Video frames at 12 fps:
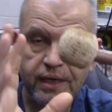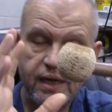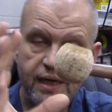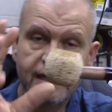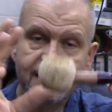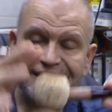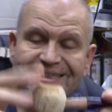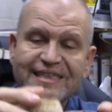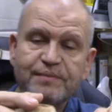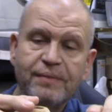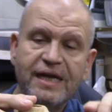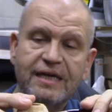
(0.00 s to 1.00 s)
and this
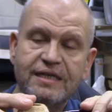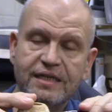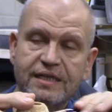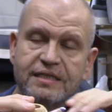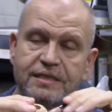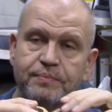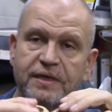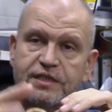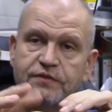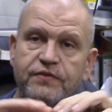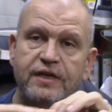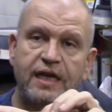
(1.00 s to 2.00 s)
is made to the
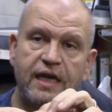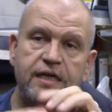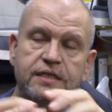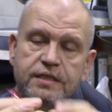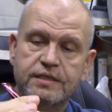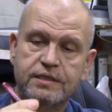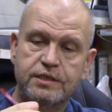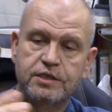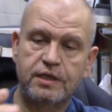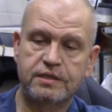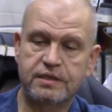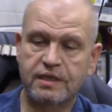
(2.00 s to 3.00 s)
specifications that
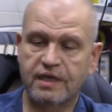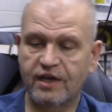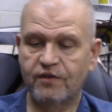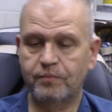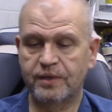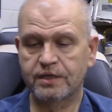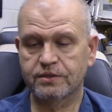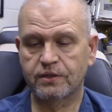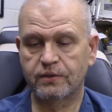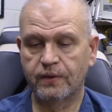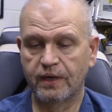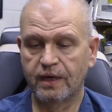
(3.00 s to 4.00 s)
Justin gave me
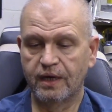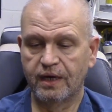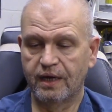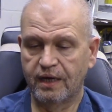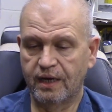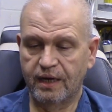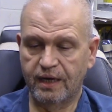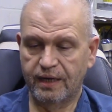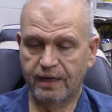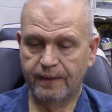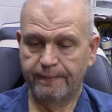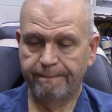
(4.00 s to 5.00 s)
so
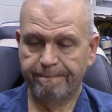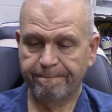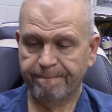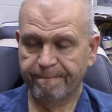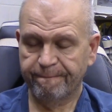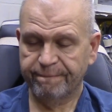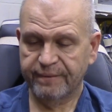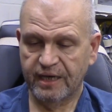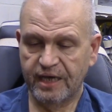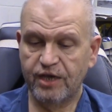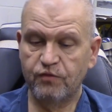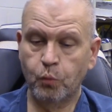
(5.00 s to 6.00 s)
um,
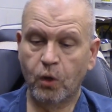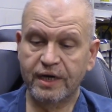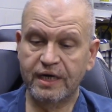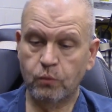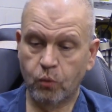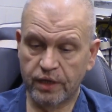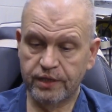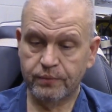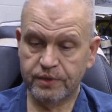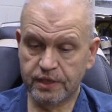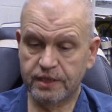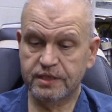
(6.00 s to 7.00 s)
he wanted one that
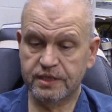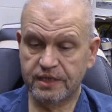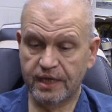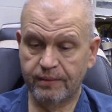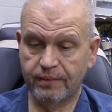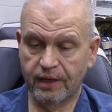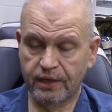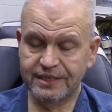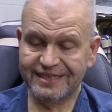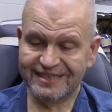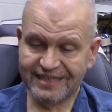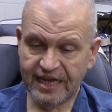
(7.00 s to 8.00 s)
was
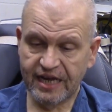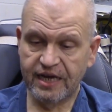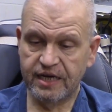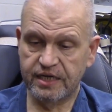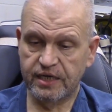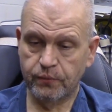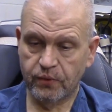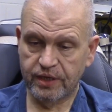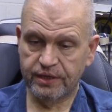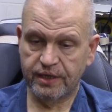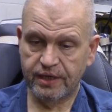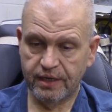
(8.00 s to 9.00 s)
unstained he
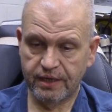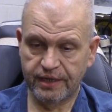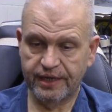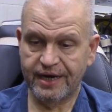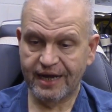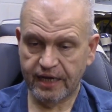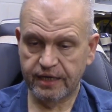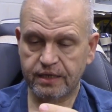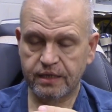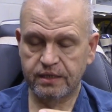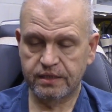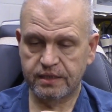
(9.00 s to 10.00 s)
wanted the, the naked
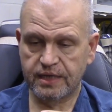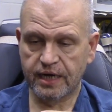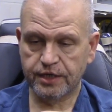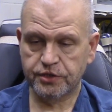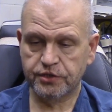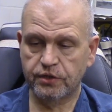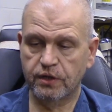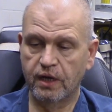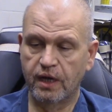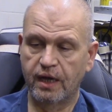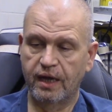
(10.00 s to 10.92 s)
texture